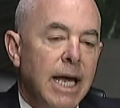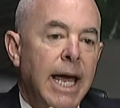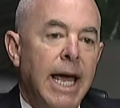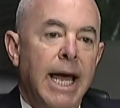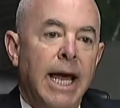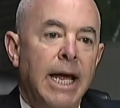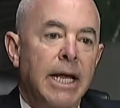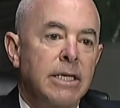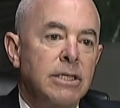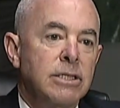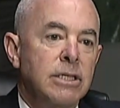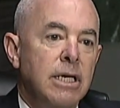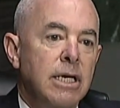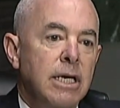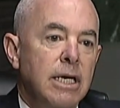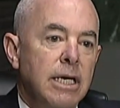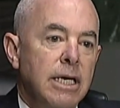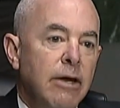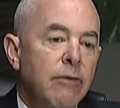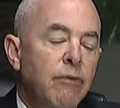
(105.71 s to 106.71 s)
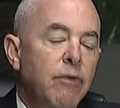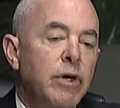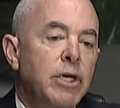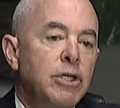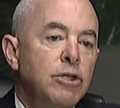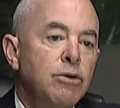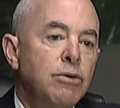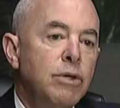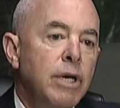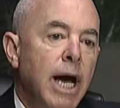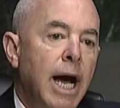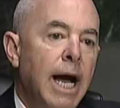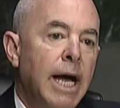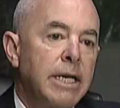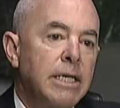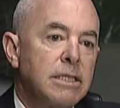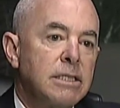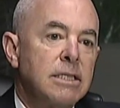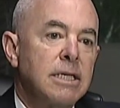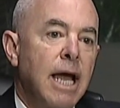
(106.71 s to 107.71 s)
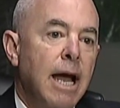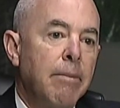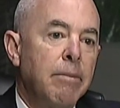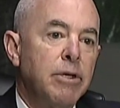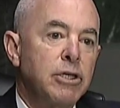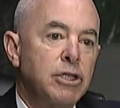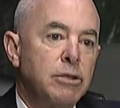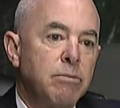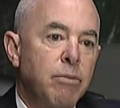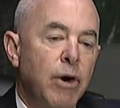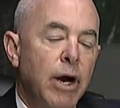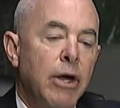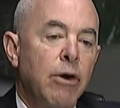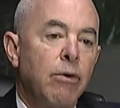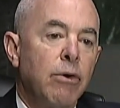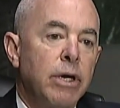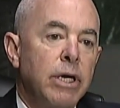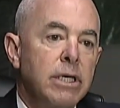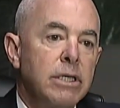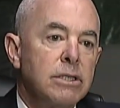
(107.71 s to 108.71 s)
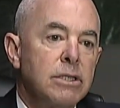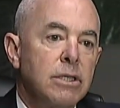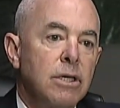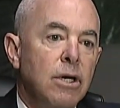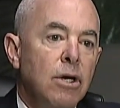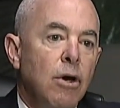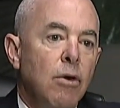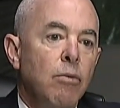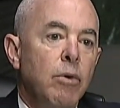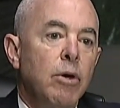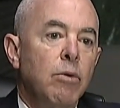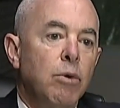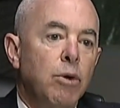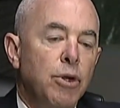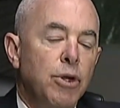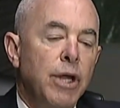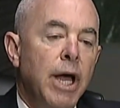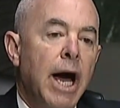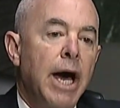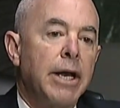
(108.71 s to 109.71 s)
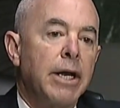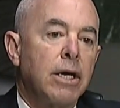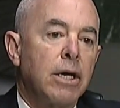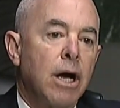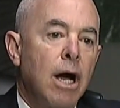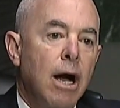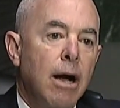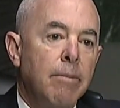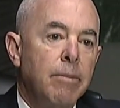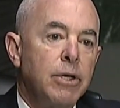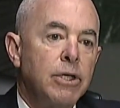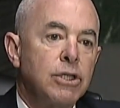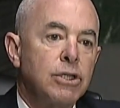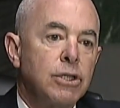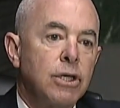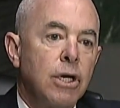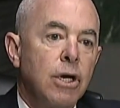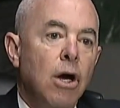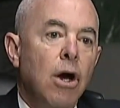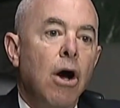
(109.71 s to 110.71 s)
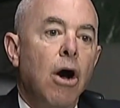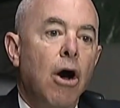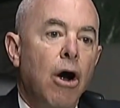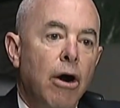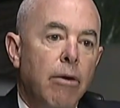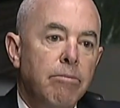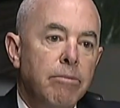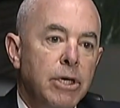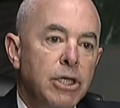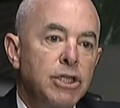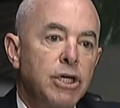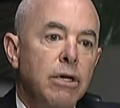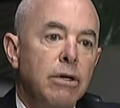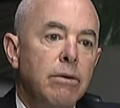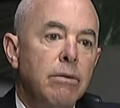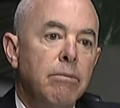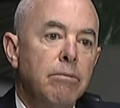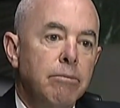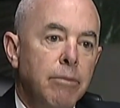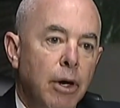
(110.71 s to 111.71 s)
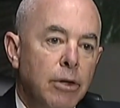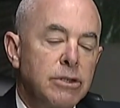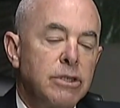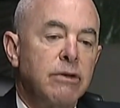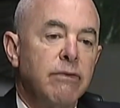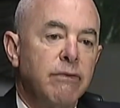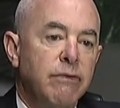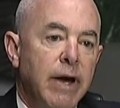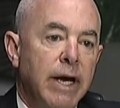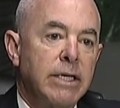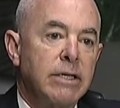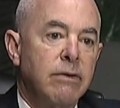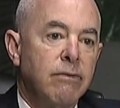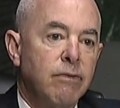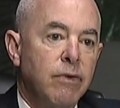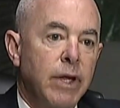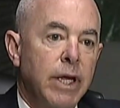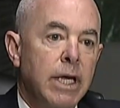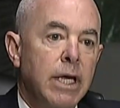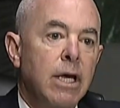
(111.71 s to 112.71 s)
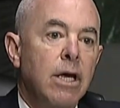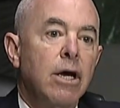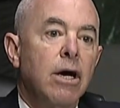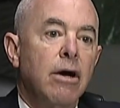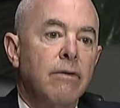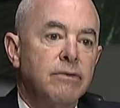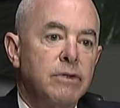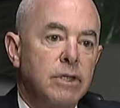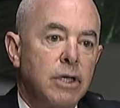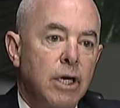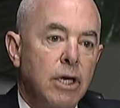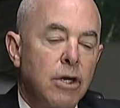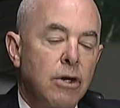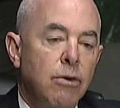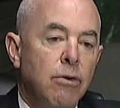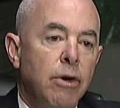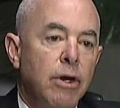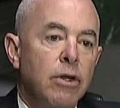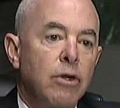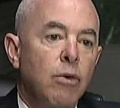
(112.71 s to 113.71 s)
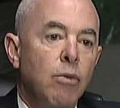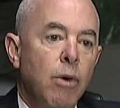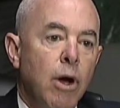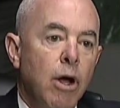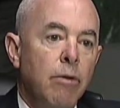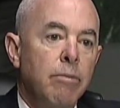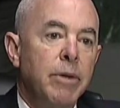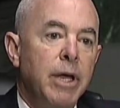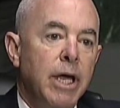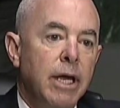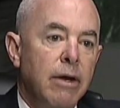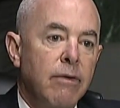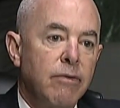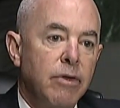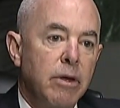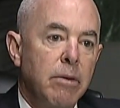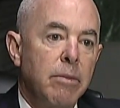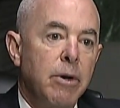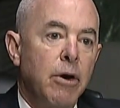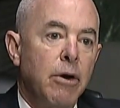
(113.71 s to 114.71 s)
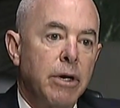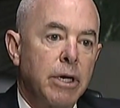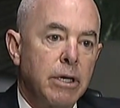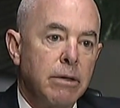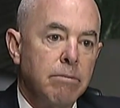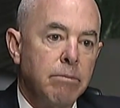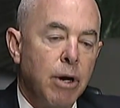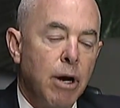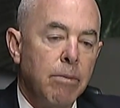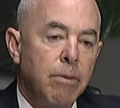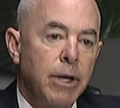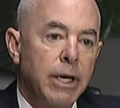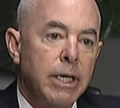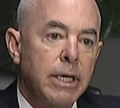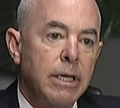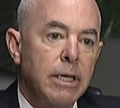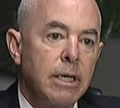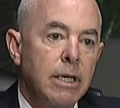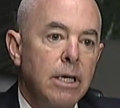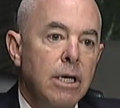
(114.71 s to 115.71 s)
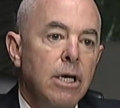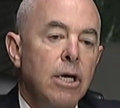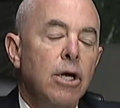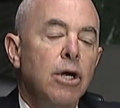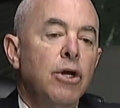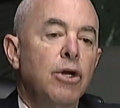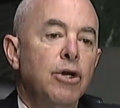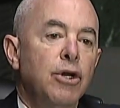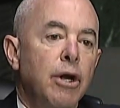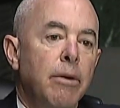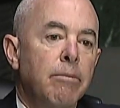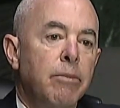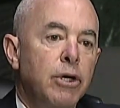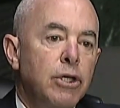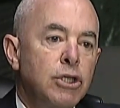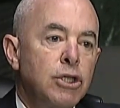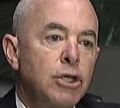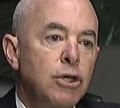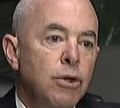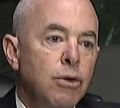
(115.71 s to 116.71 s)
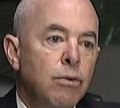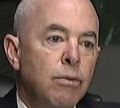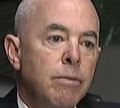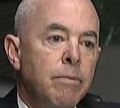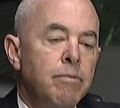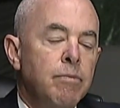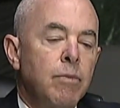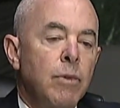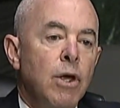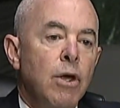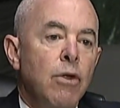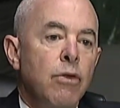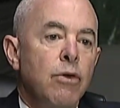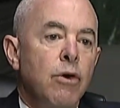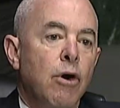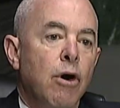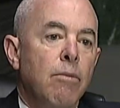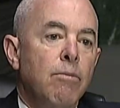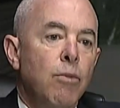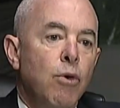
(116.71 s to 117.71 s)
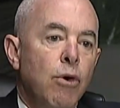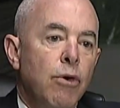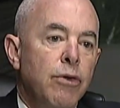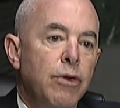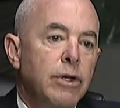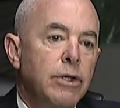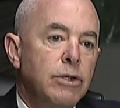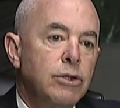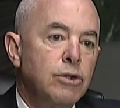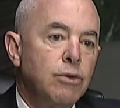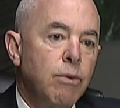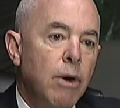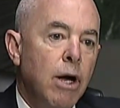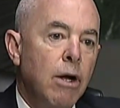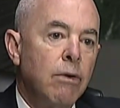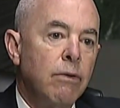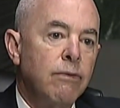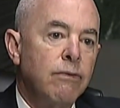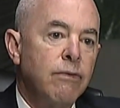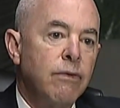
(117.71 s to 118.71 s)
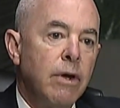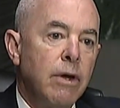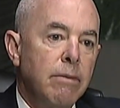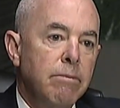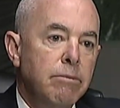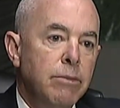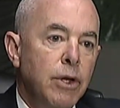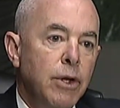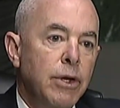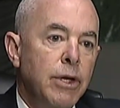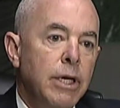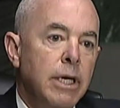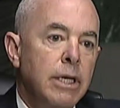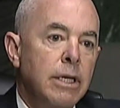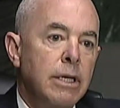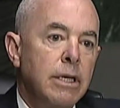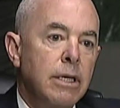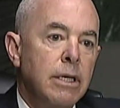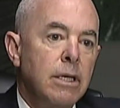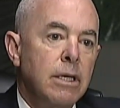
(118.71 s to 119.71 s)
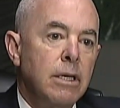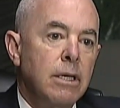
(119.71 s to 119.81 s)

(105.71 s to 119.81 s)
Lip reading: and if we do not establish priorities, we will not accomplish our mission most effectively of securing the well-being of the American public. Number two, there are more than 12 million